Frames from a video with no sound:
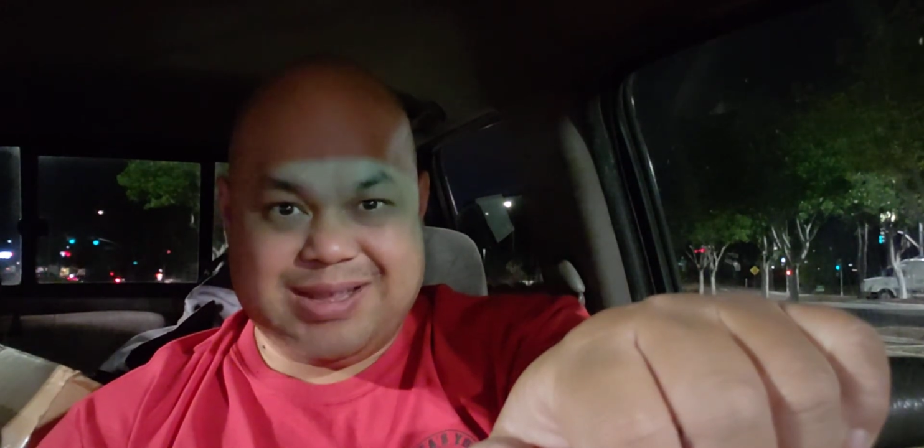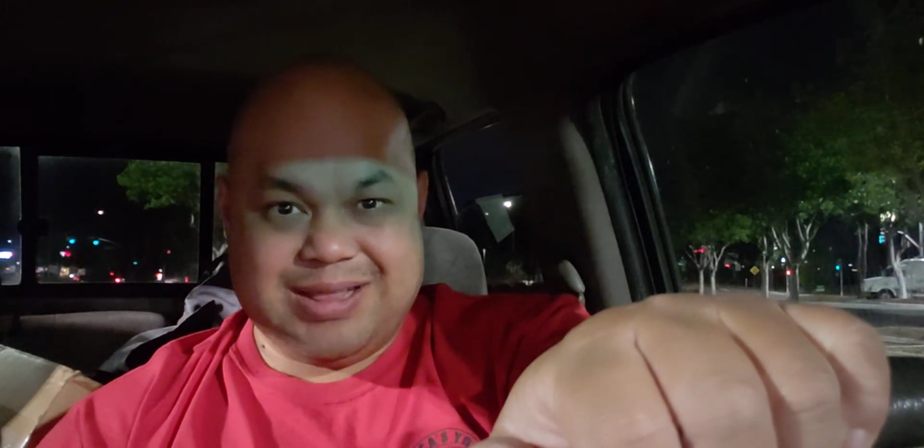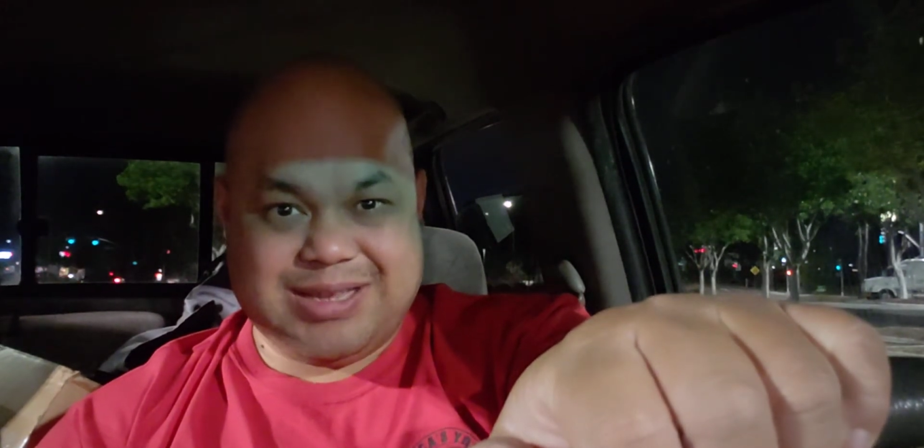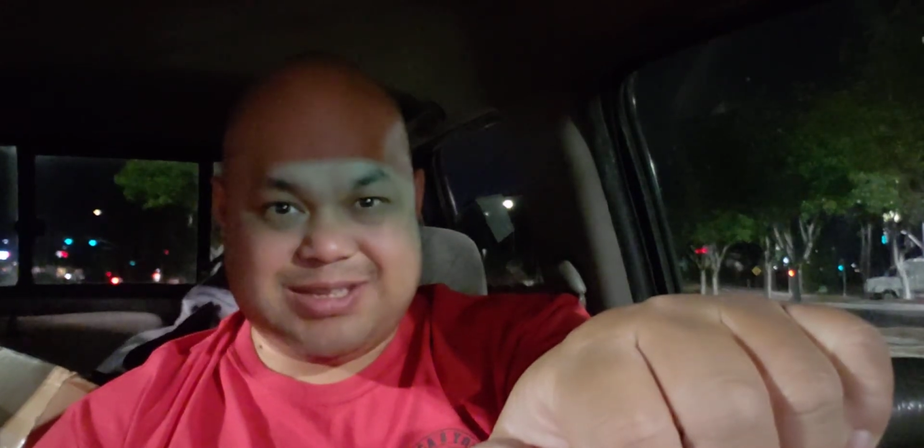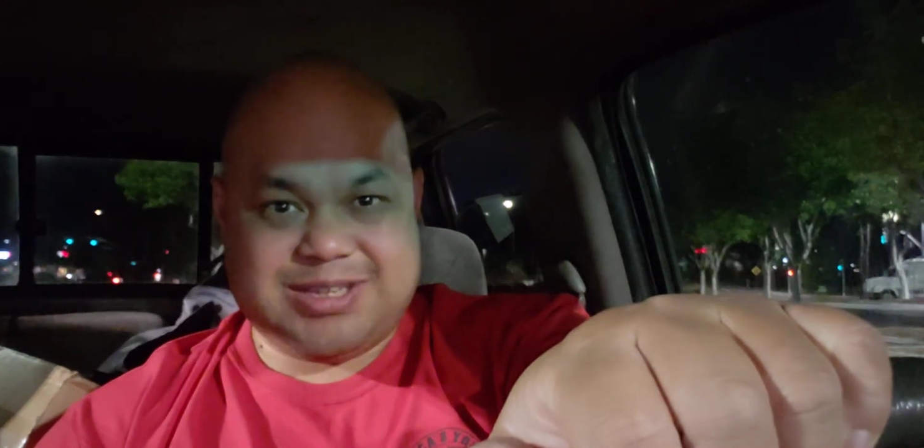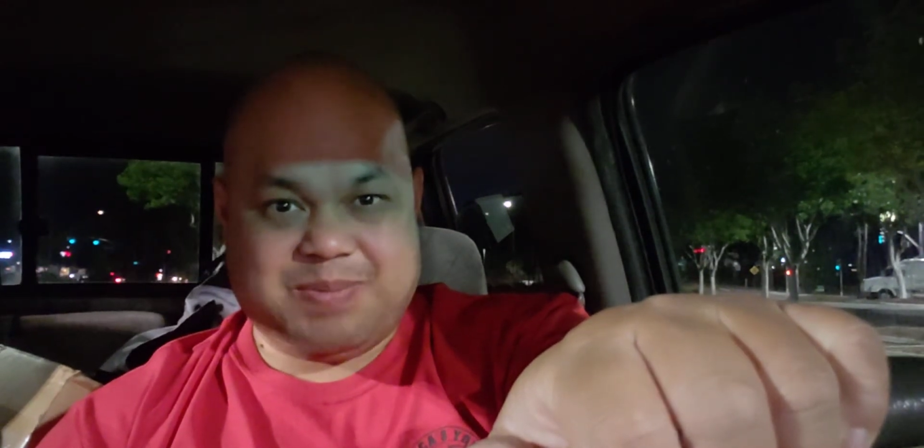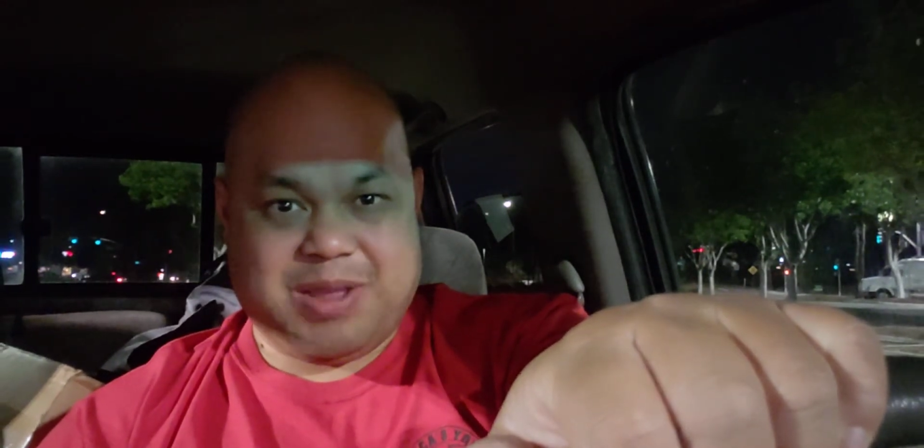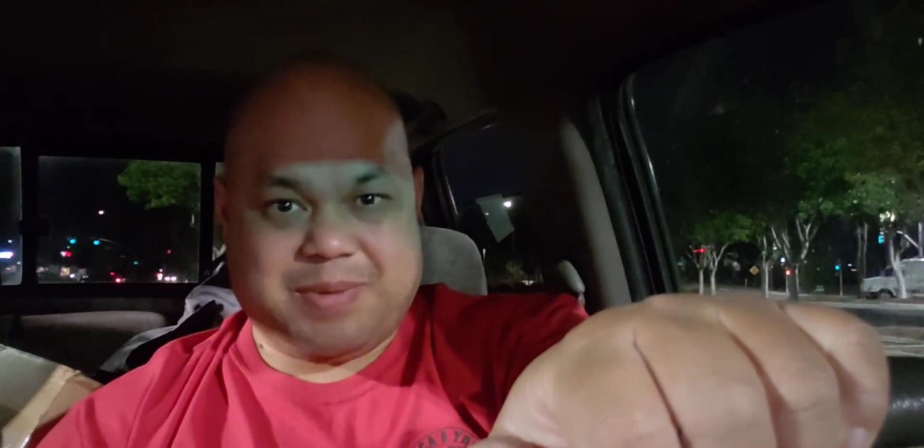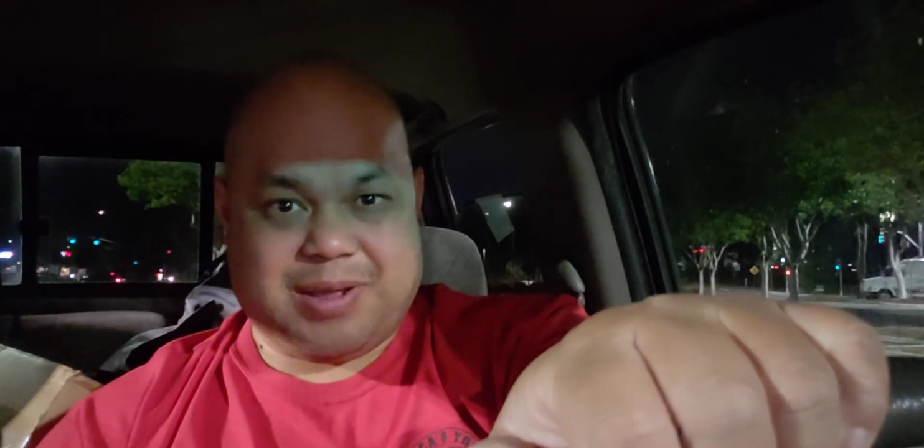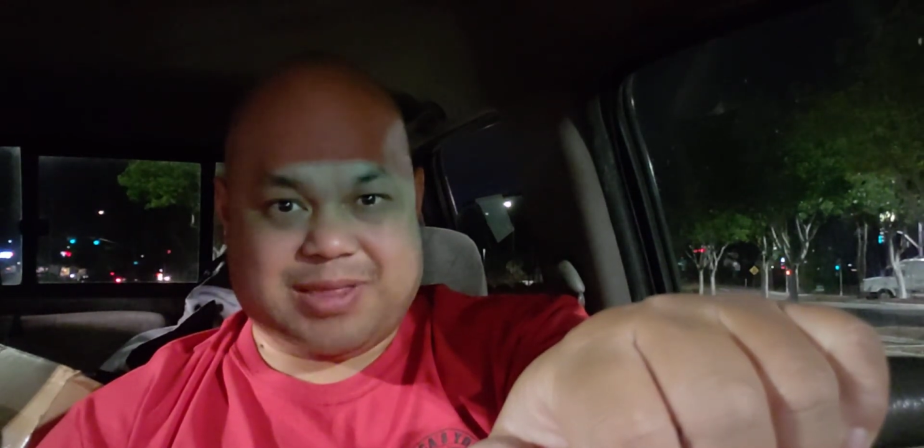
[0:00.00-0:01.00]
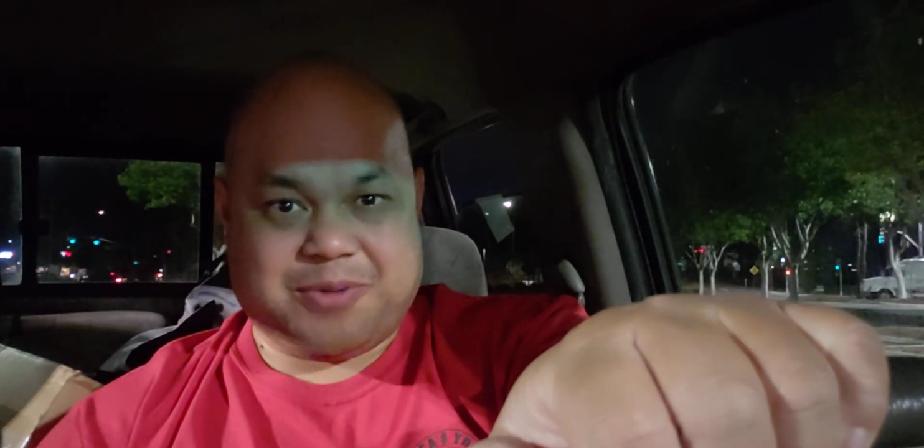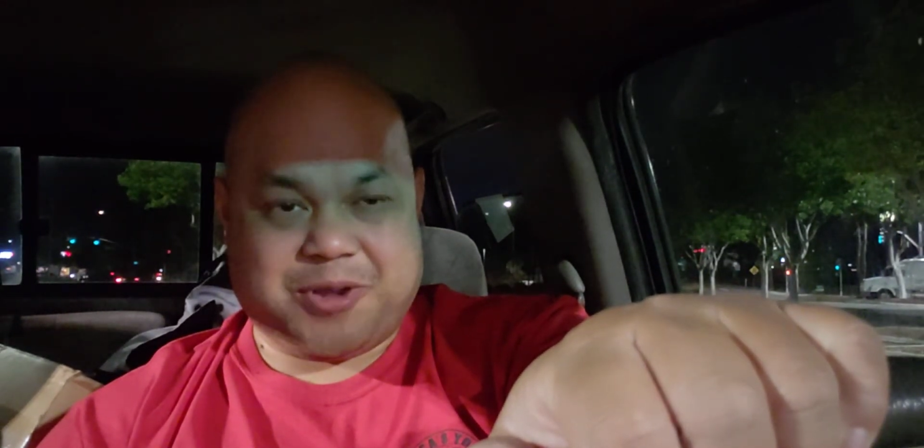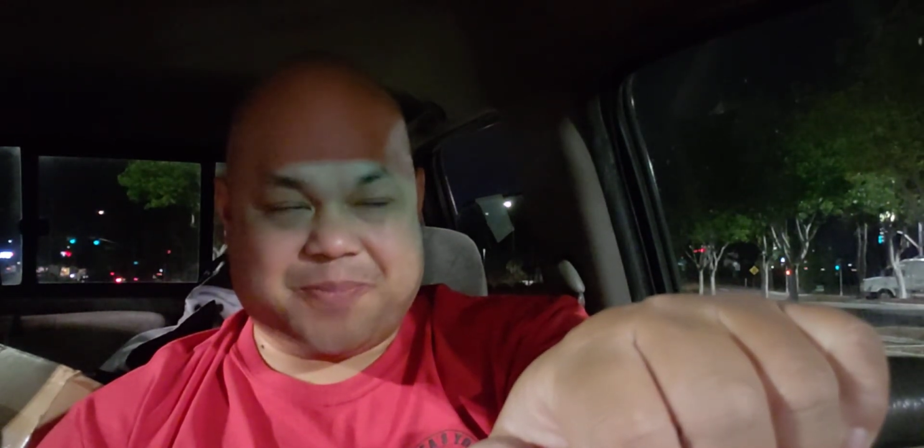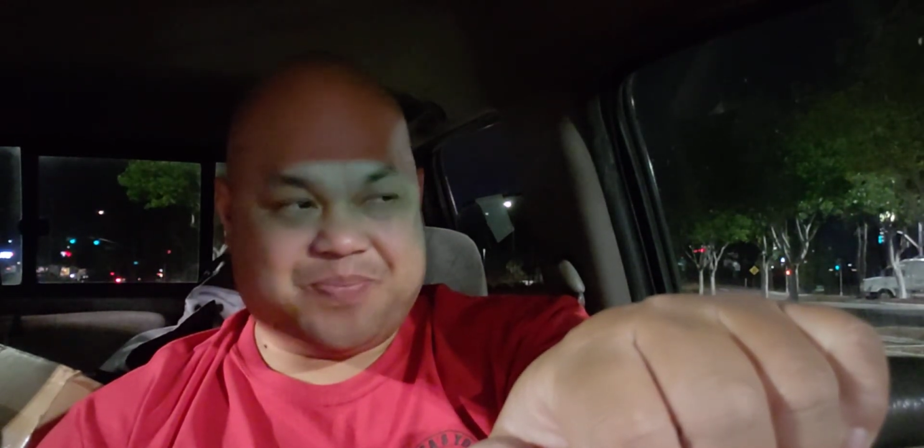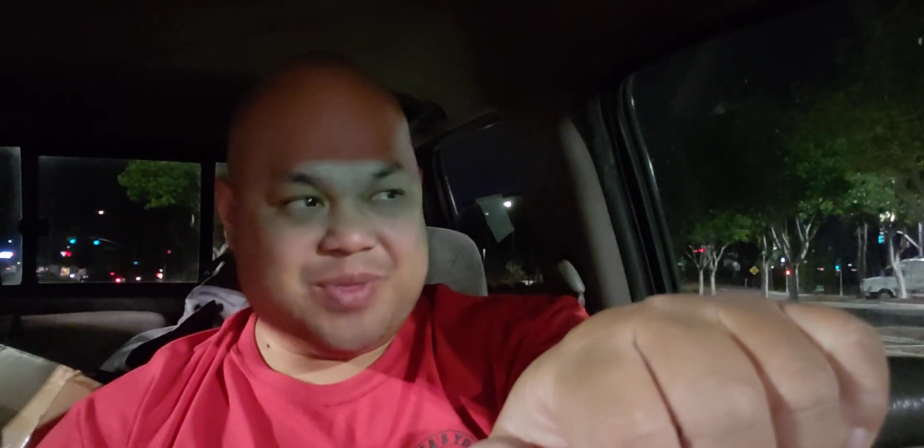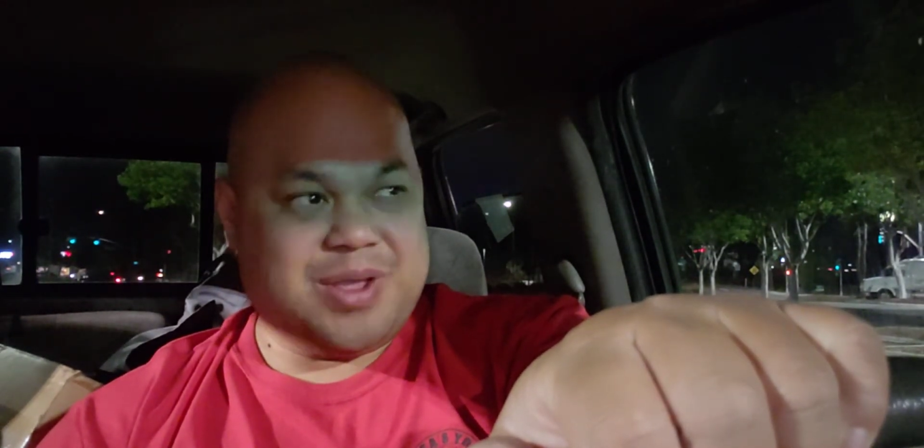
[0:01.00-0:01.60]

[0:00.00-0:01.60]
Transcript: Listen to me about that one.